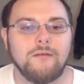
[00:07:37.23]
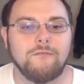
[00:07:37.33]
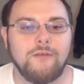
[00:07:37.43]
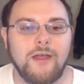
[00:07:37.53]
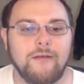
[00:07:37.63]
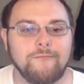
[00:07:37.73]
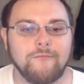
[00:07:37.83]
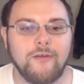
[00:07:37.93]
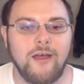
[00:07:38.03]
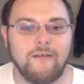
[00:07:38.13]

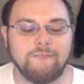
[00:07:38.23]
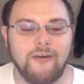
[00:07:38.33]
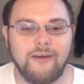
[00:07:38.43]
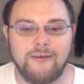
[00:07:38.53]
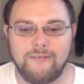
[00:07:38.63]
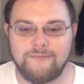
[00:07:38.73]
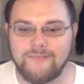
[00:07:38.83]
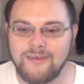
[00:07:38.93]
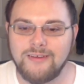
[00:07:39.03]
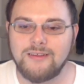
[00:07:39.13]
Vam vam
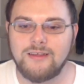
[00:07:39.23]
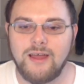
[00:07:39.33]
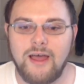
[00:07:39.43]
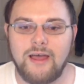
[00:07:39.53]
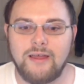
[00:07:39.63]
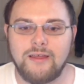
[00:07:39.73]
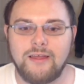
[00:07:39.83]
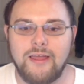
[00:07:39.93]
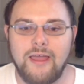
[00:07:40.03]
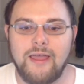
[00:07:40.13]
vam. Uh,
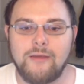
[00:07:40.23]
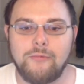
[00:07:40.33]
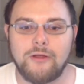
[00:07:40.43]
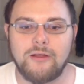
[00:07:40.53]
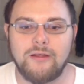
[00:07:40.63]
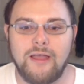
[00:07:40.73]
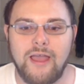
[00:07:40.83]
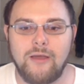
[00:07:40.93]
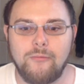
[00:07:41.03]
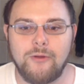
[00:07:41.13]
hamburger,
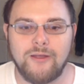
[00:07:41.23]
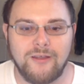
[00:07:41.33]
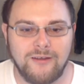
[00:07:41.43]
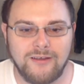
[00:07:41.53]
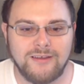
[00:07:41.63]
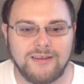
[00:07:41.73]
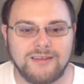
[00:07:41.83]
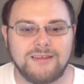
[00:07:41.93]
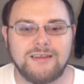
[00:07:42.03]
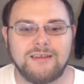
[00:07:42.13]
hamburger.
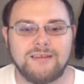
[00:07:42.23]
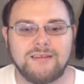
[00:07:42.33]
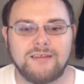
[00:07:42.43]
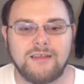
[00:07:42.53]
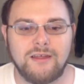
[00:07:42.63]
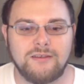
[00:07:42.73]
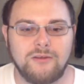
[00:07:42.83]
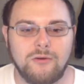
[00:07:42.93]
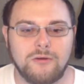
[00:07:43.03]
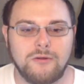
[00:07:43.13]
Got an
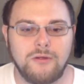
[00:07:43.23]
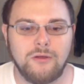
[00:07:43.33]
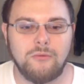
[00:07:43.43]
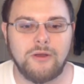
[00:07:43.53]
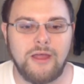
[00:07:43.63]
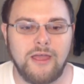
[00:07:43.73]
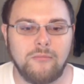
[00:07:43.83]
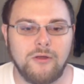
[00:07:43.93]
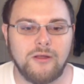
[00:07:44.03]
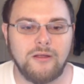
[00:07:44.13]
order, one
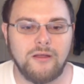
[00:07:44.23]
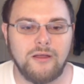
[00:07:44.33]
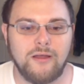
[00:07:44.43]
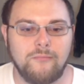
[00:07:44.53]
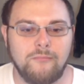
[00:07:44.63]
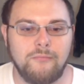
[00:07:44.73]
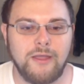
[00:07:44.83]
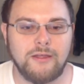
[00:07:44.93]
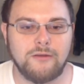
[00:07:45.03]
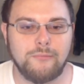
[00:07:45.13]
hamburger, uh,
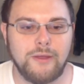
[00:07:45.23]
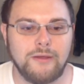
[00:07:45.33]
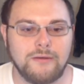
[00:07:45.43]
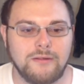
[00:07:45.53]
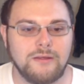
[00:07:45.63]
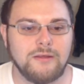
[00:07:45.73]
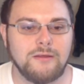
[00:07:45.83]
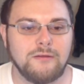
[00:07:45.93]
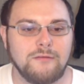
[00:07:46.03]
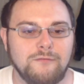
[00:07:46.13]
make it a meal,
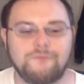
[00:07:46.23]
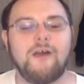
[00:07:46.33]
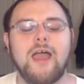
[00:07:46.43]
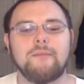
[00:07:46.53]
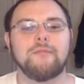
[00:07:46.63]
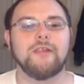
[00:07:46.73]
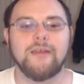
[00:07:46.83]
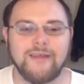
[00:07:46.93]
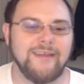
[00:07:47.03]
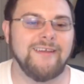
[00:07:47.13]

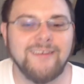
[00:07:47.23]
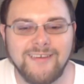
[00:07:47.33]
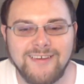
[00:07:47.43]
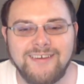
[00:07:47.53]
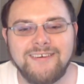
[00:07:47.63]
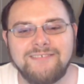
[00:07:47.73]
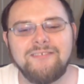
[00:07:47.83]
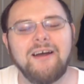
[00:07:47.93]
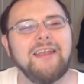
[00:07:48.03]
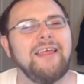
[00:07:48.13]
family!
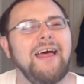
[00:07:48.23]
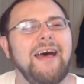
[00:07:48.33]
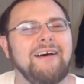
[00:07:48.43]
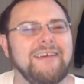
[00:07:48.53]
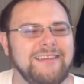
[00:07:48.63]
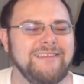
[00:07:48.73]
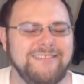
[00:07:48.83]
What the hell is